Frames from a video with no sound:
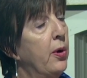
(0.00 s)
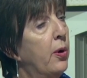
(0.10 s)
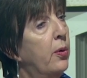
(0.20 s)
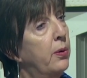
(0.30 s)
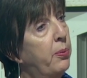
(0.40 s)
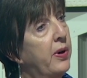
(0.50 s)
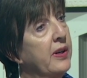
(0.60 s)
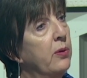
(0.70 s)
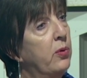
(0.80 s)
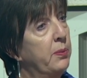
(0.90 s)
or a
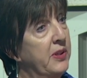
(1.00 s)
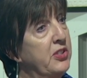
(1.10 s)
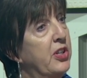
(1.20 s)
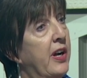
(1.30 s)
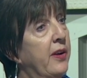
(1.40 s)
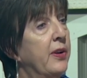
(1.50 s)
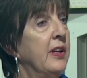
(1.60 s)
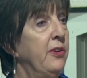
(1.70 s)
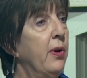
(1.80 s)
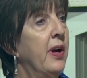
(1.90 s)
pregnant woman and child,
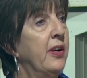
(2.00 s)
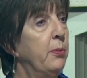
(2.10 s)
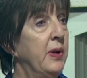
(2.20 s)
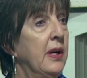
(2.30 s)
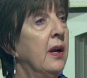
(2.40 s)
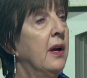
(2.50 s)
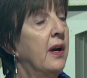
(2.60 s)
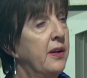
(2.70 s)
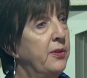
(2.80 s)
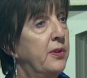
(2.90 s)
and you had to be
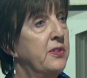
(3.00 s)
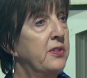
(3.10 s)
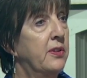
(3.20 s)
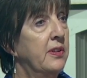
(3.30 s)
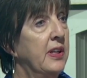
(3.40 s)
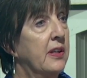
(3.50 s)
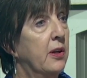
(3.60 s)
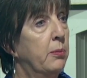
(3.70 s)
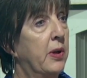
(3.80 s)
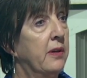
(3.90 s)
under a certain
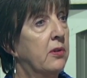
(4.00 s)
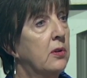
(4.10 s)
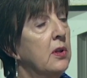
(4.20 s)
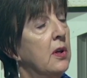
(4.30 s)
income level.